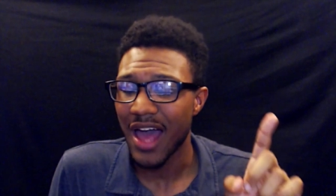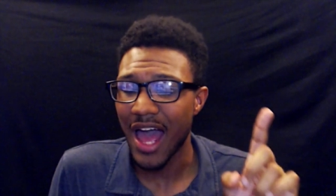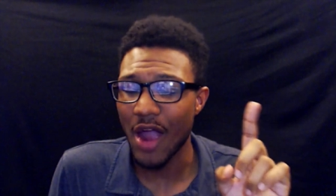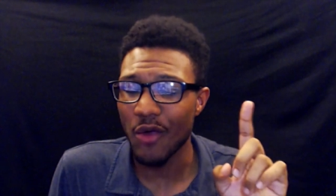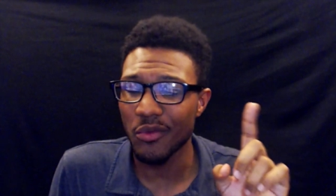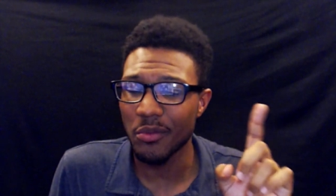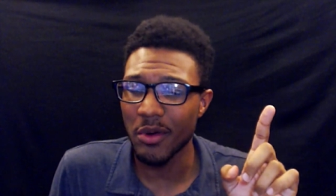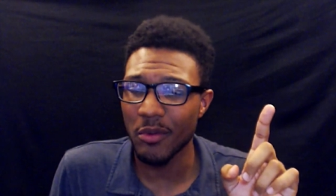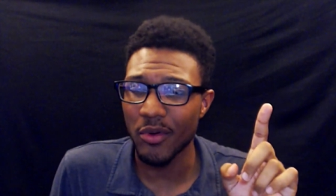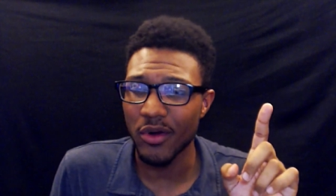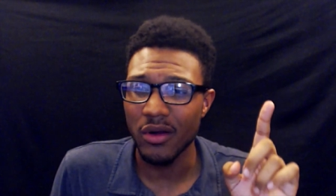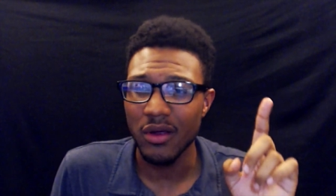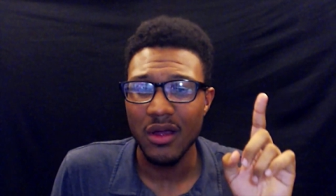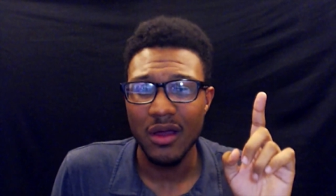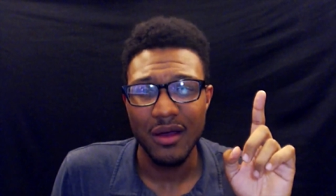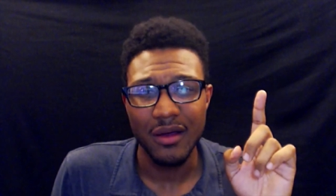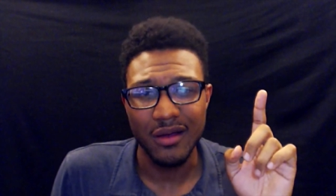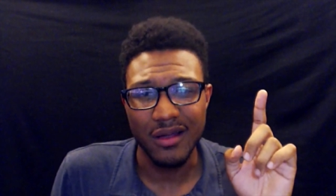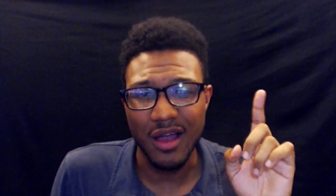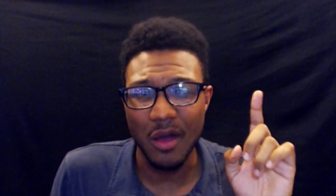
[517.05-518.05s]
I remember
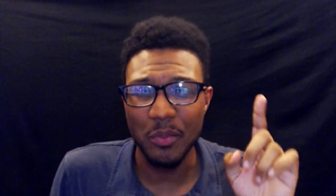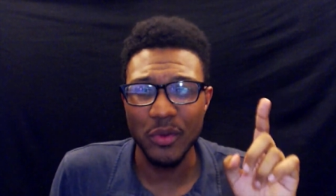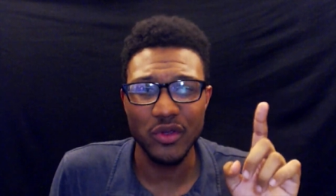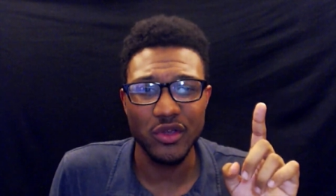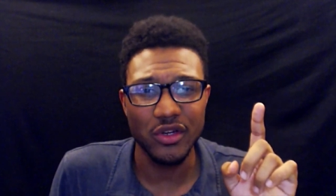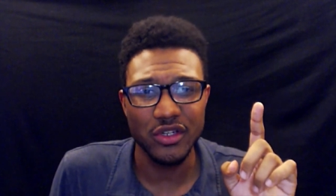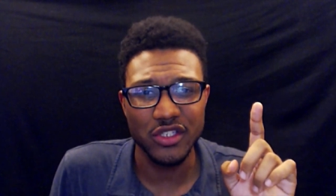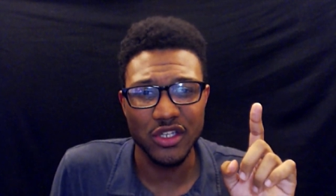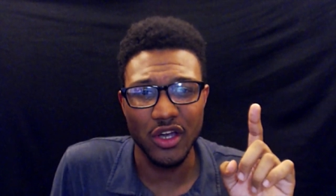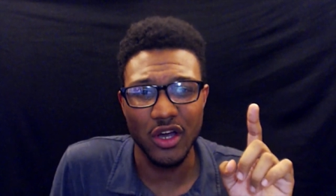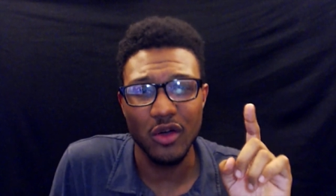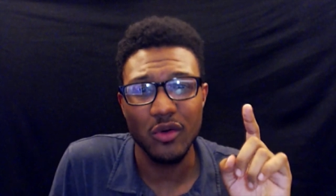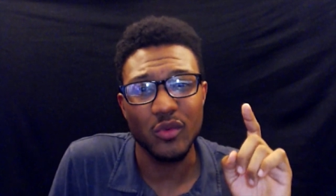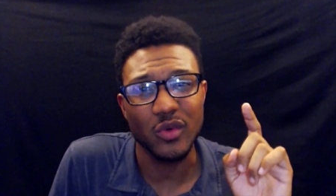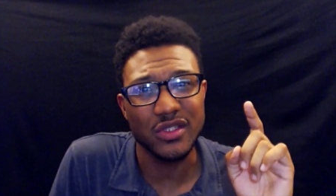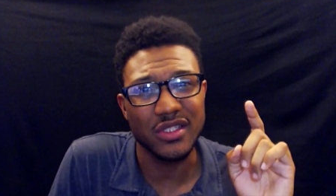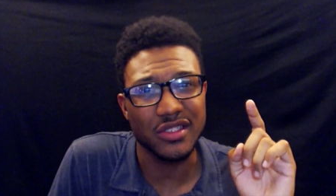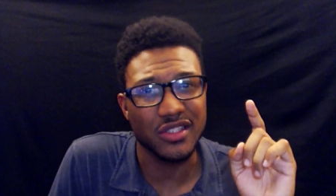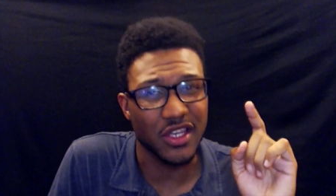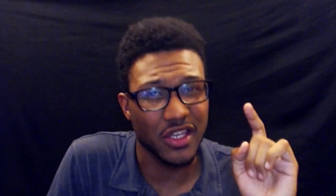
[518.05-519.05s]
couple years ago,
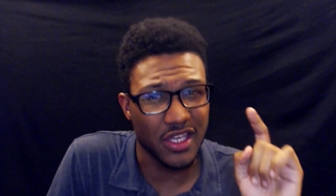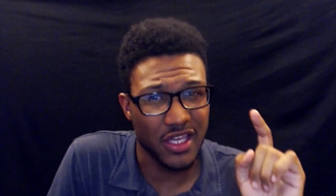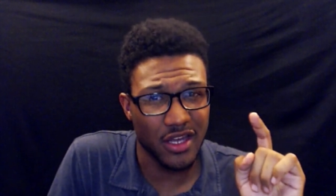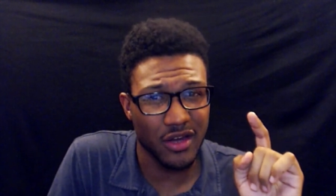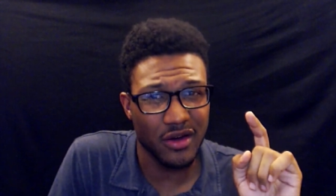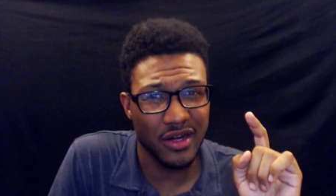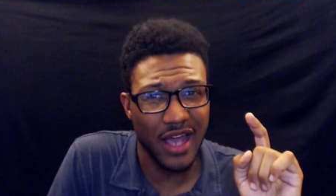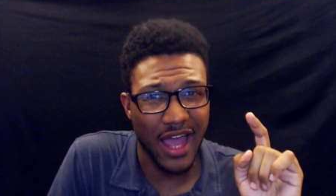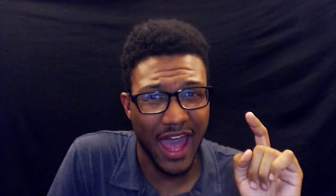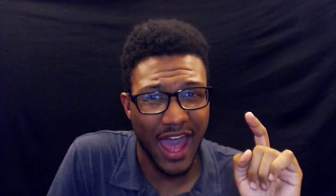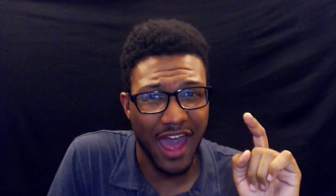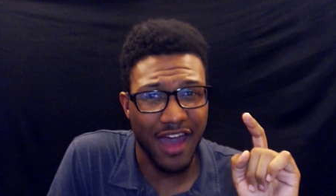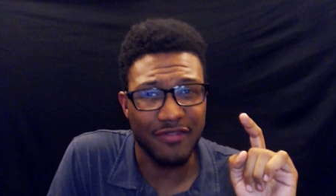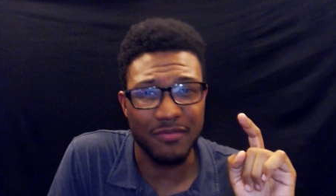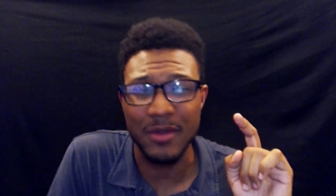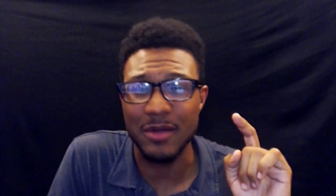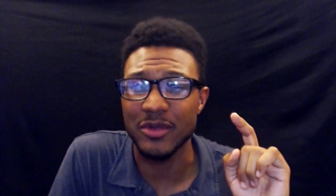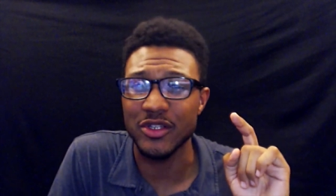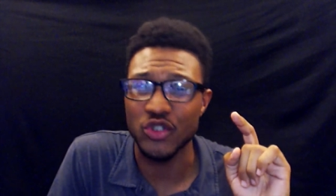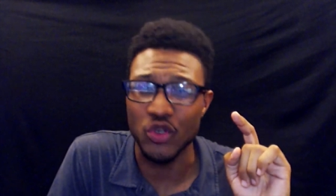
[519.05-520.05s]
was this a year and a
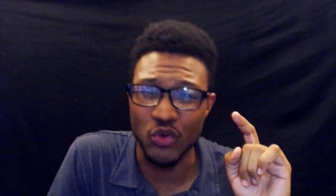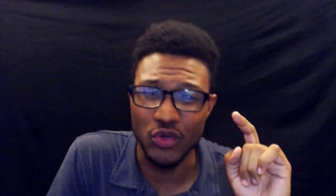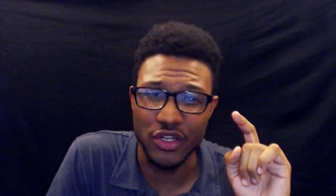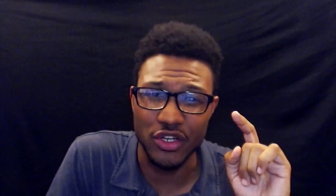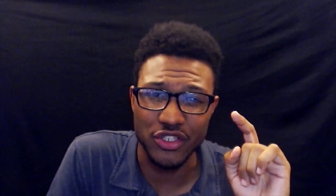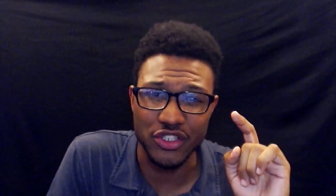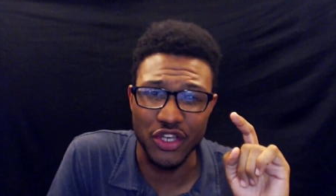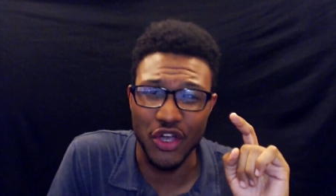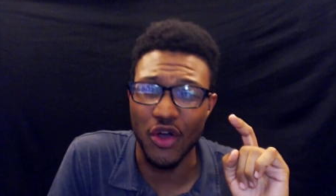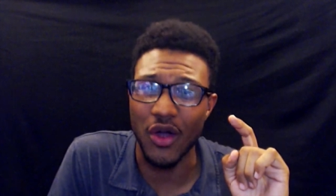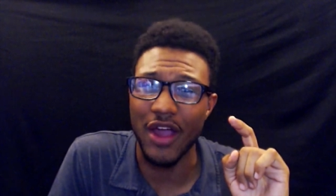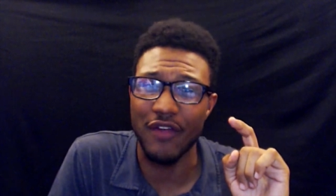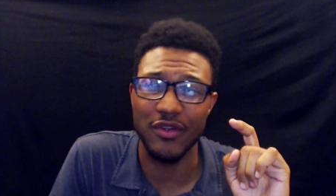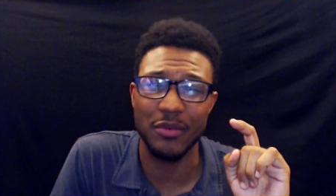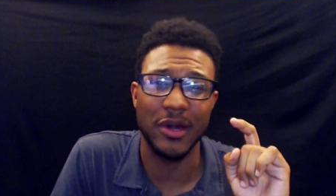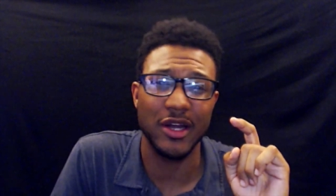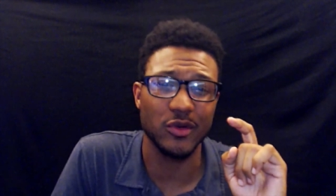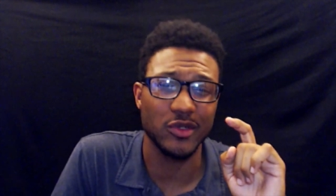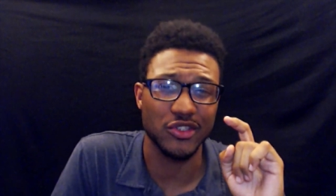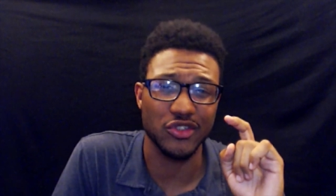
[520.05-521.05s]
half, maybe 2 years ago,
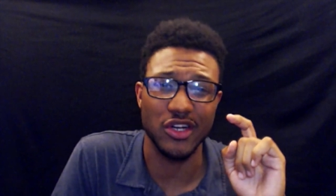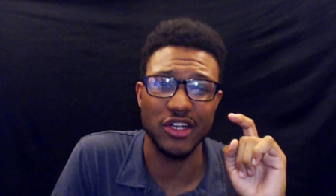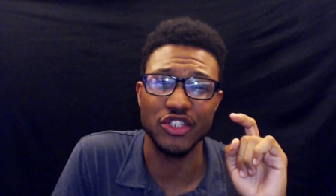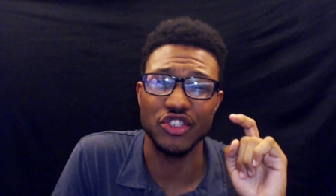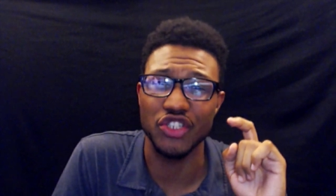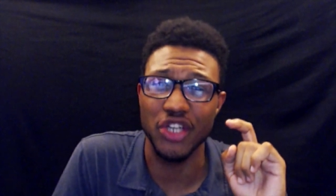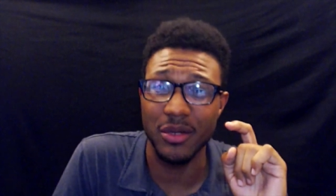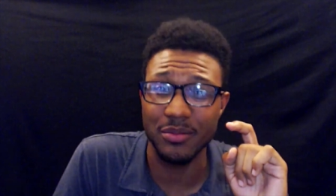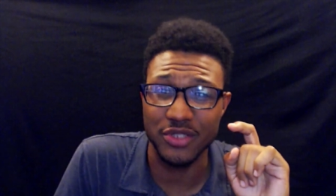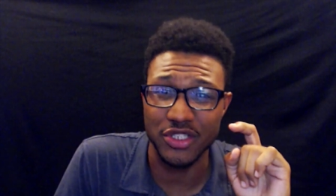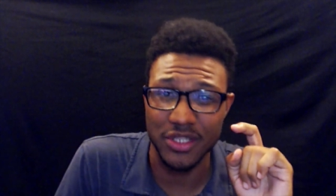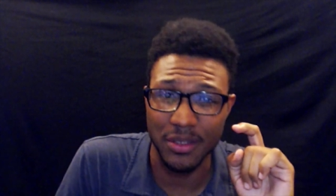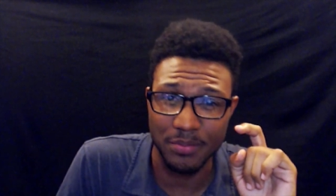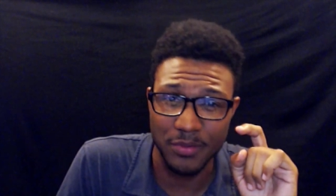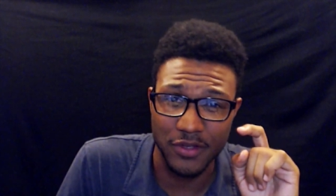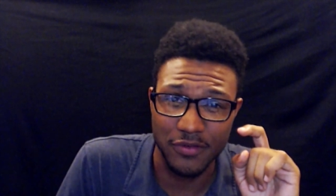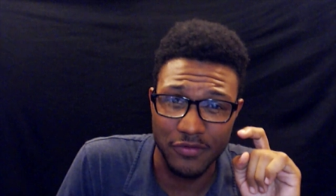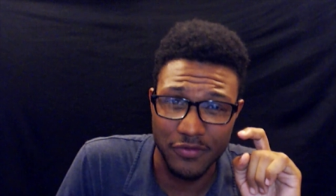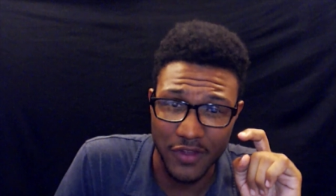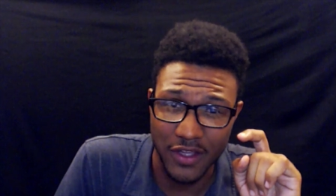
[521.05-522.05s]
everybody was trying to jump ship
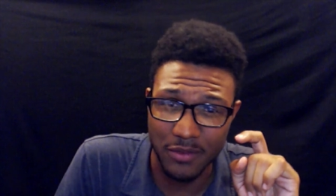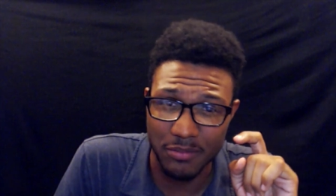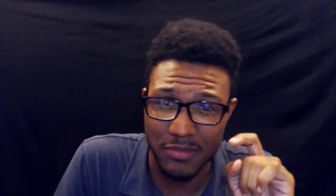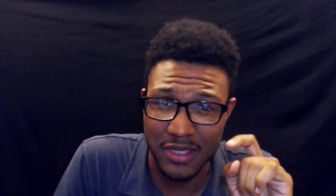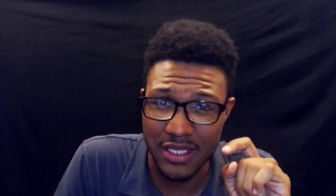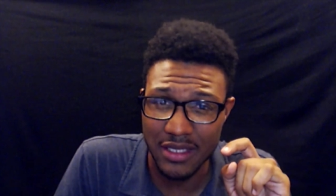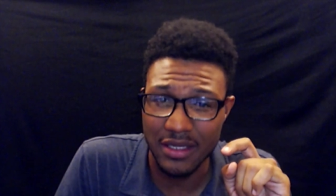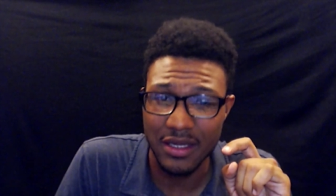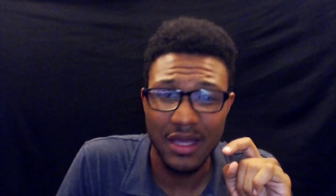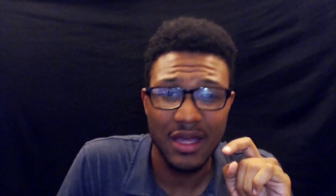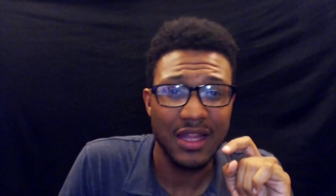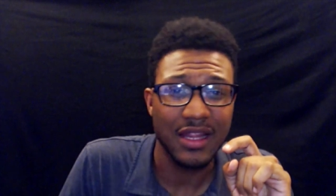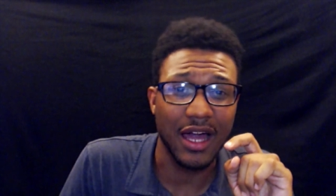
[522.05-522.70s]
to VidMe.